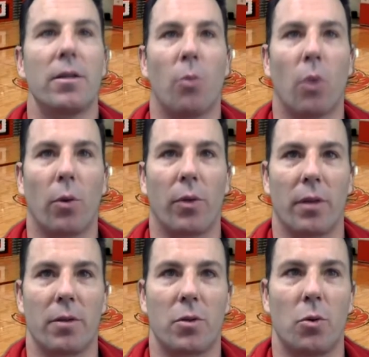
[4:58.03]
to work with
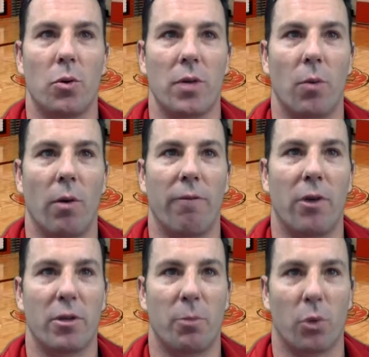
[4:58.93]
other schools on what
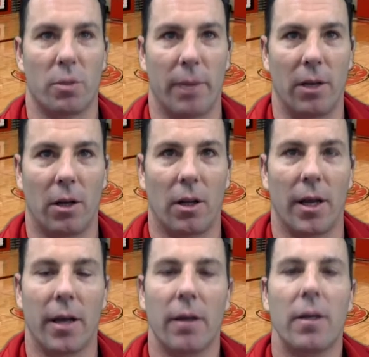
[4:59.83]
fall sports might look
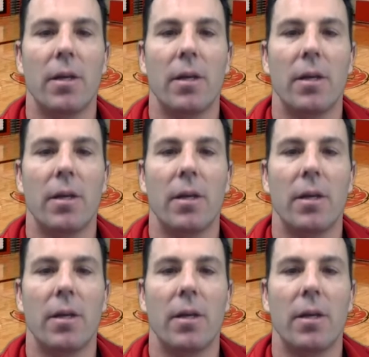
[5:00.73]
like.